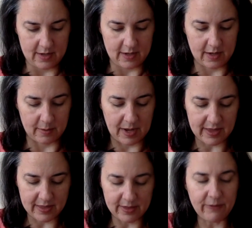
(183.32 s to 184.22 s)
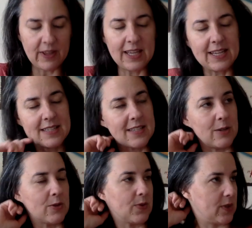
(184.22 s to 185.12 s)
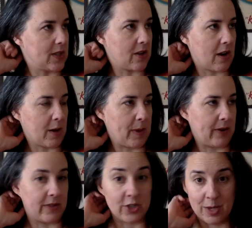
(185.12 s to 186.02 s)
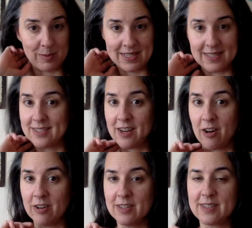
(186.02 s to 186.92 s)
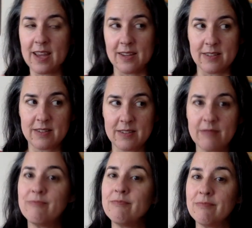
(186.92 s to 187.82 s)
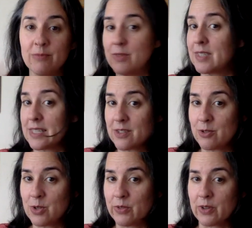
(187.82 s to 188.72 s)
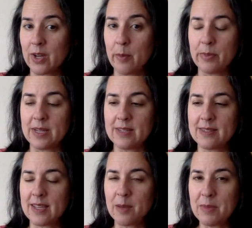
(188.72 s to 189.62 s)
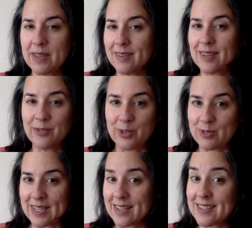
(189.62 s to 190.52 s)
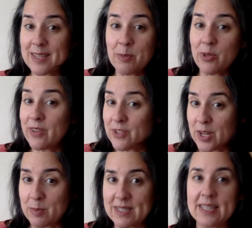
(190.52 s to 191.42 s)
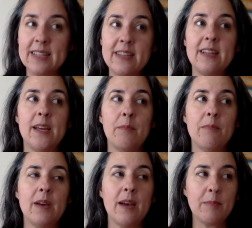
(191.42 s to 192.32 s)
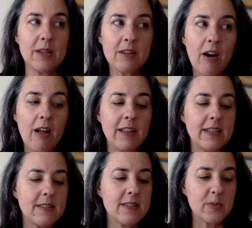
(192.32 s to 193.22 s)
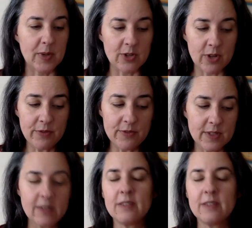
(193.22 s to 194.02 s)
Um, I feel like it's useful to talk about the Jamieson's yarns as, since they're two different companies, they can be confusing because they both have Jameson in the name. I'm going to call it Spindrift